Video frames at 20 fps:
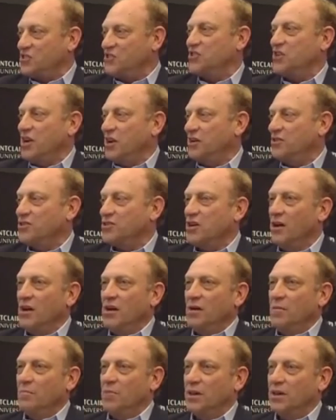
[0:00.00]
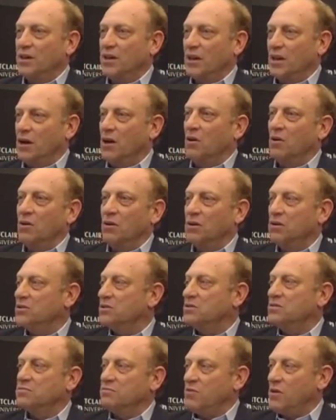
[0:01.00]
changed, but the goal
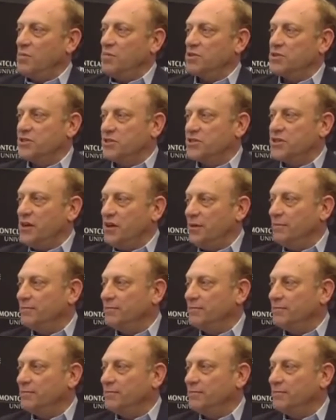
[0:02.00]
is very much the same.